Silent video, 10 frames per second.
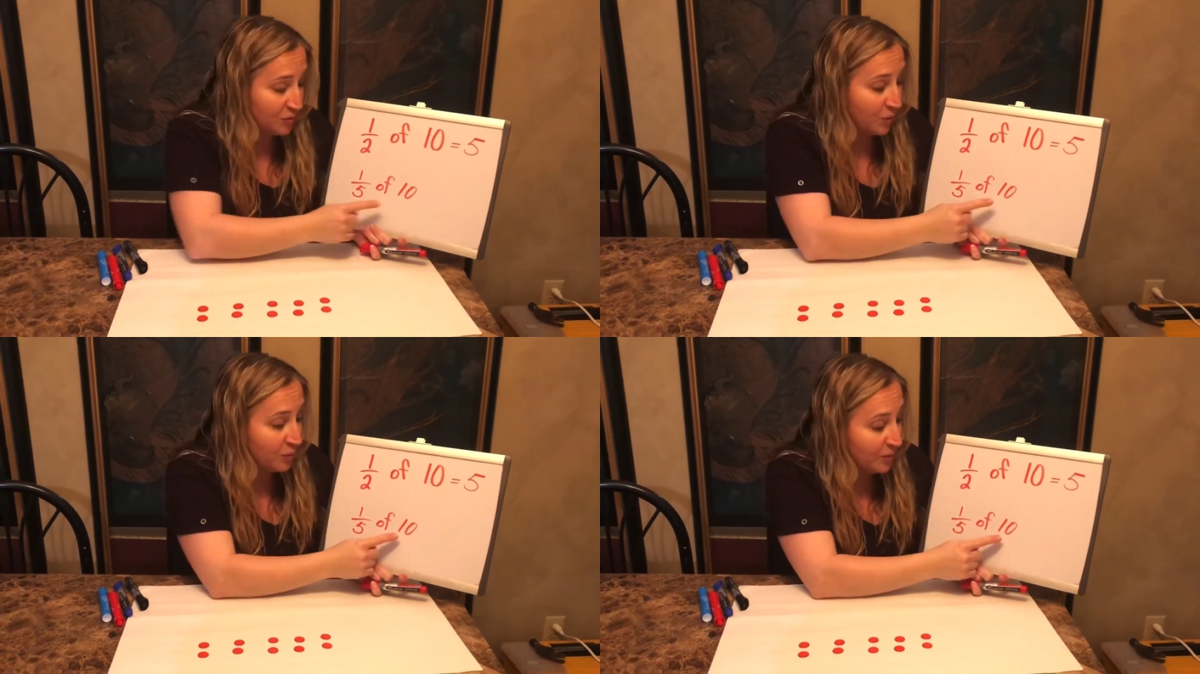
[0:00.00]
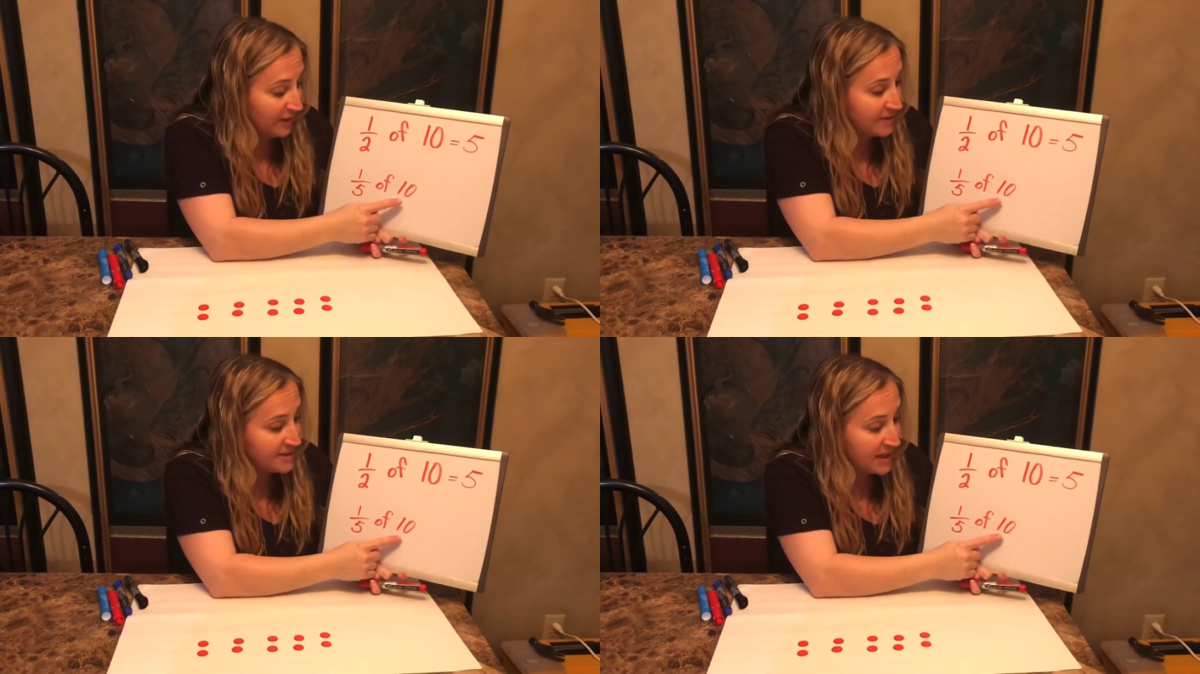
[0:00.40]
We're
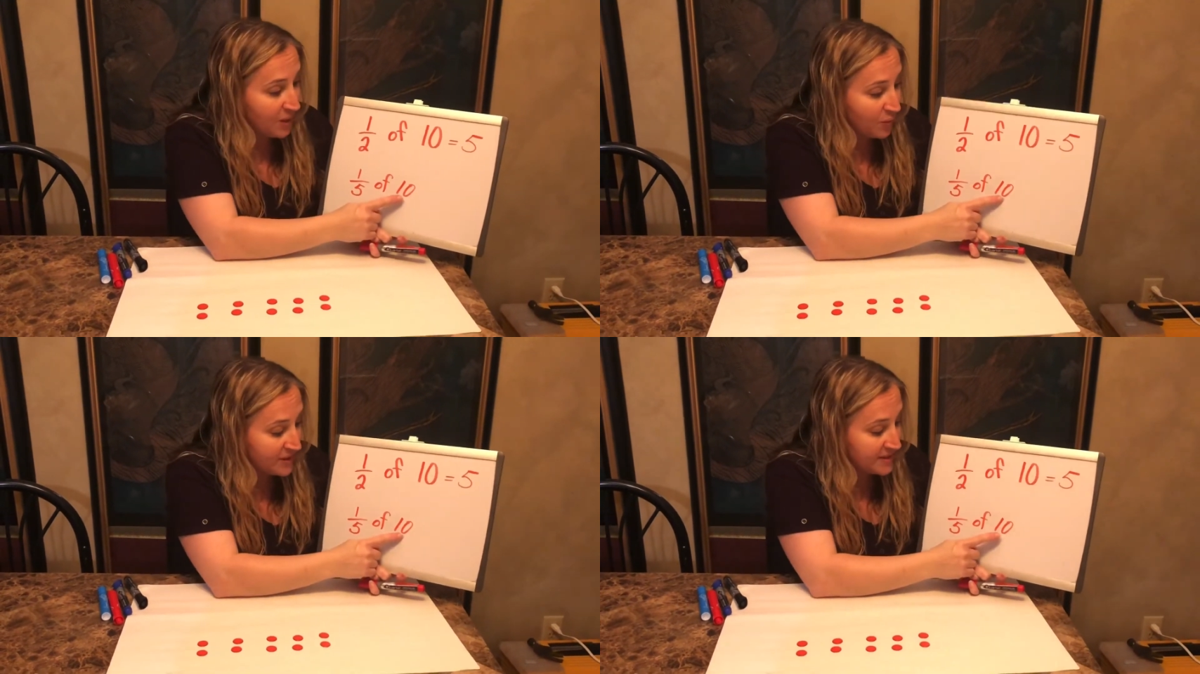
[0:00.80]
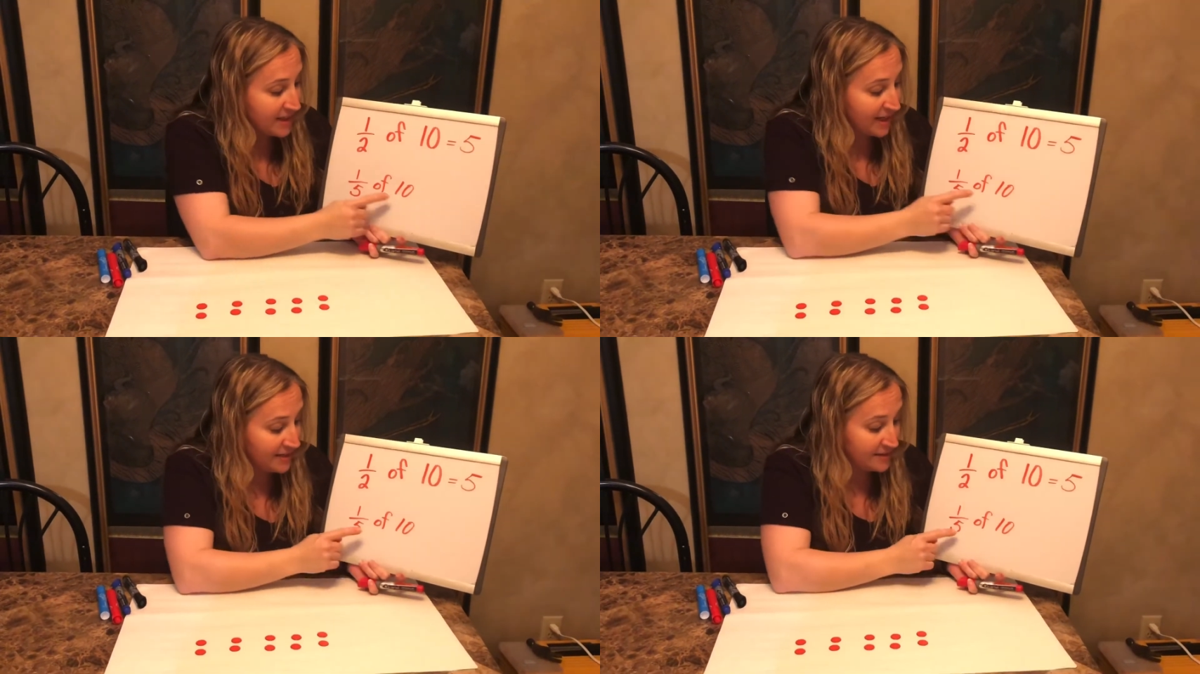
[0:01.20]
really saying what's
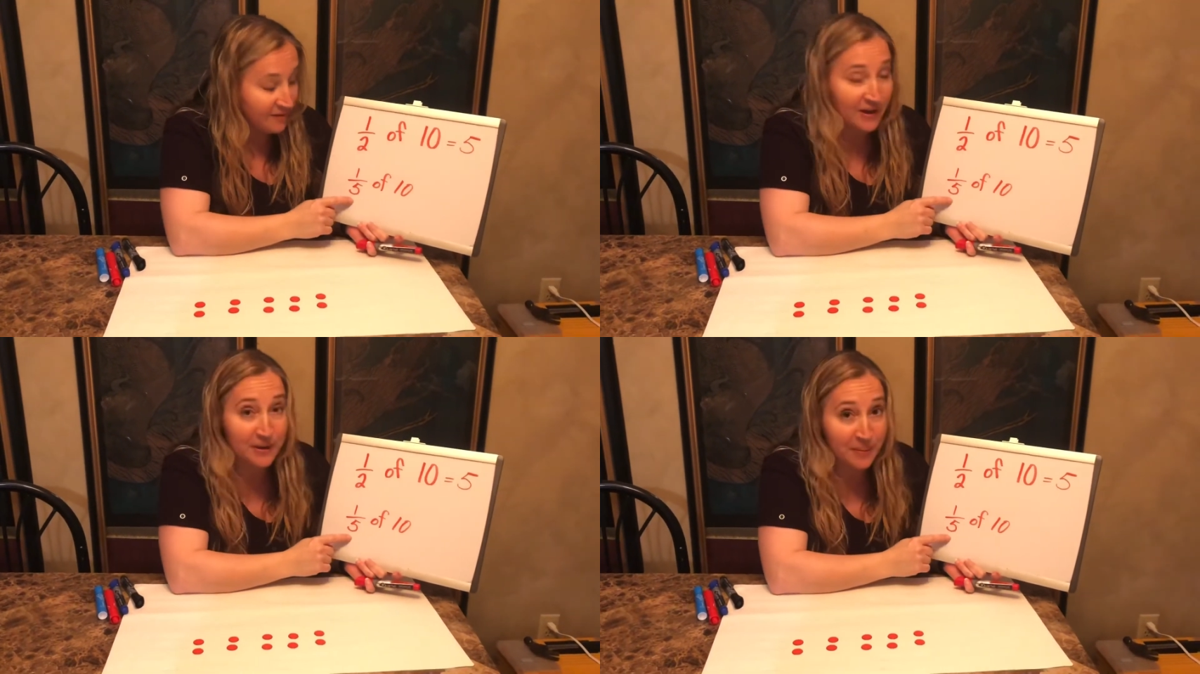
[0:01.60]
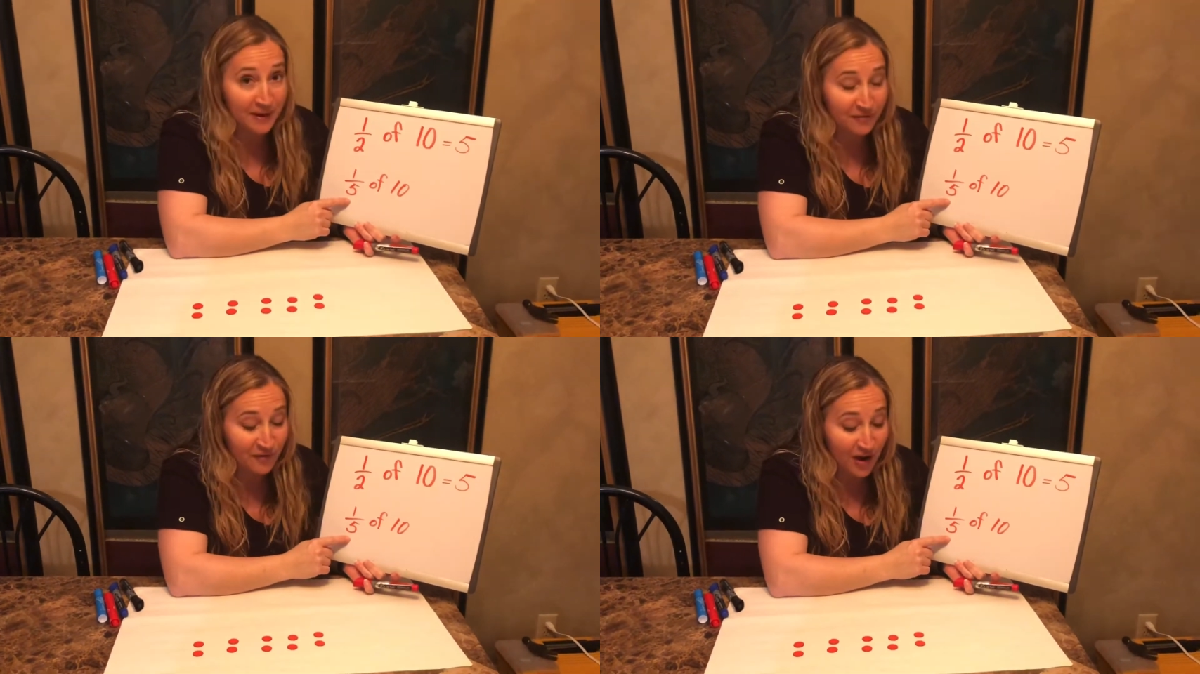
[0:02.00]
10 divided by
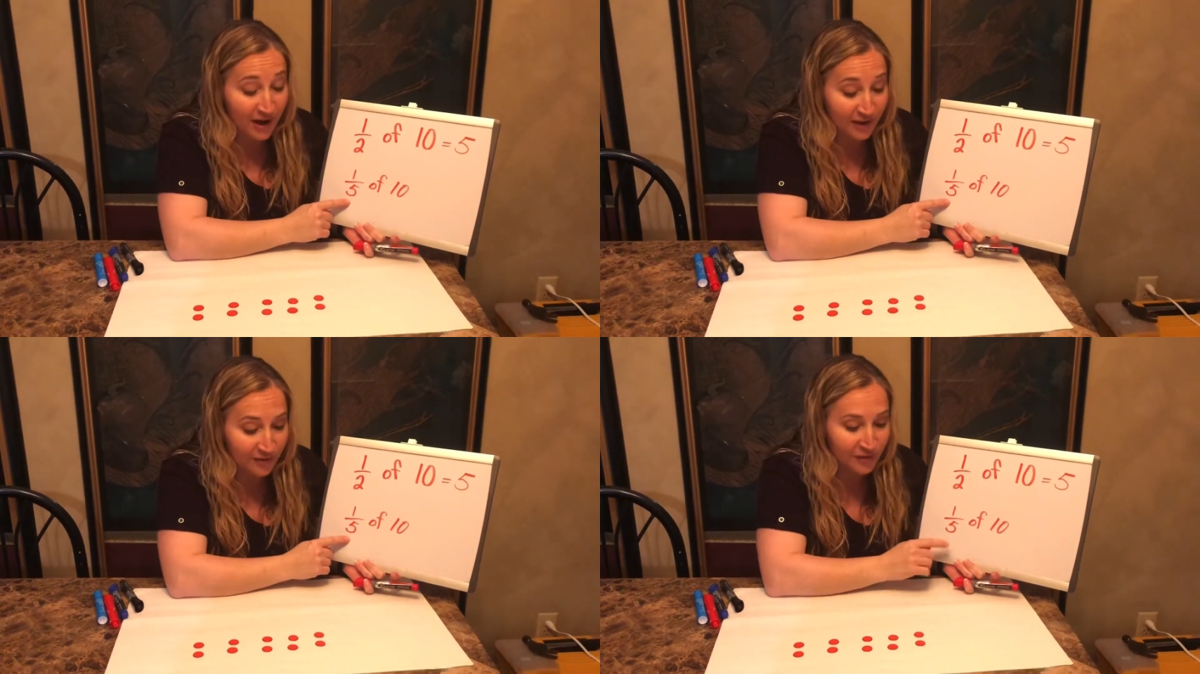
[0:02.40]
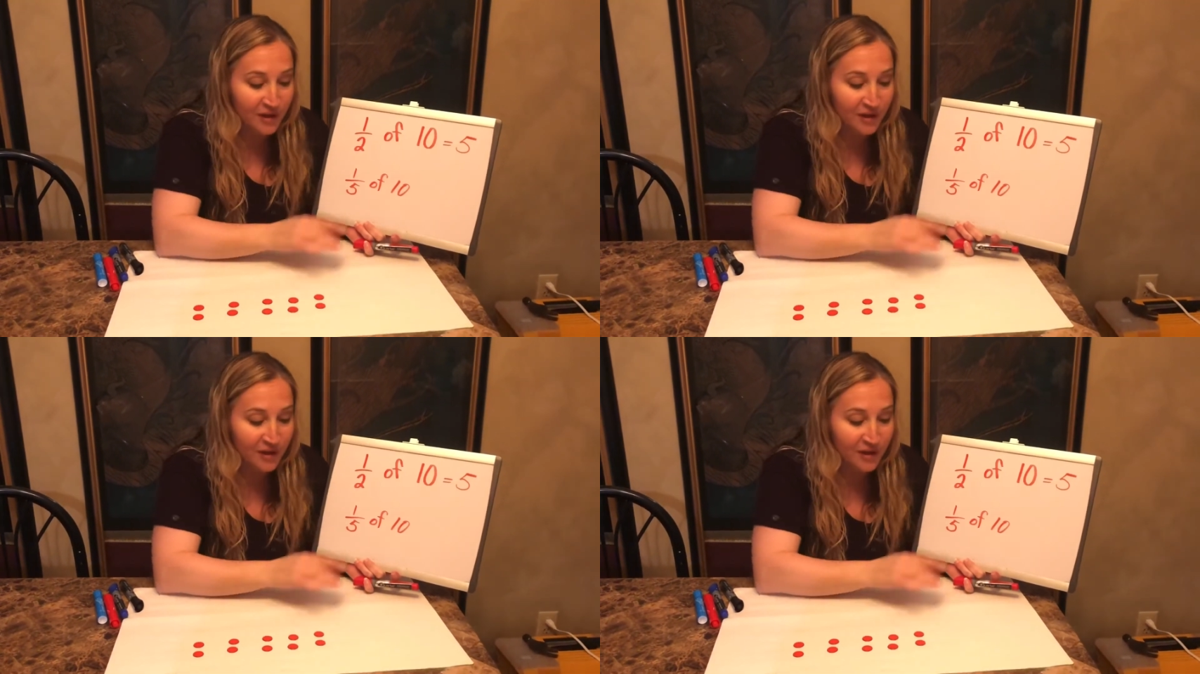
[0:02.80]
5.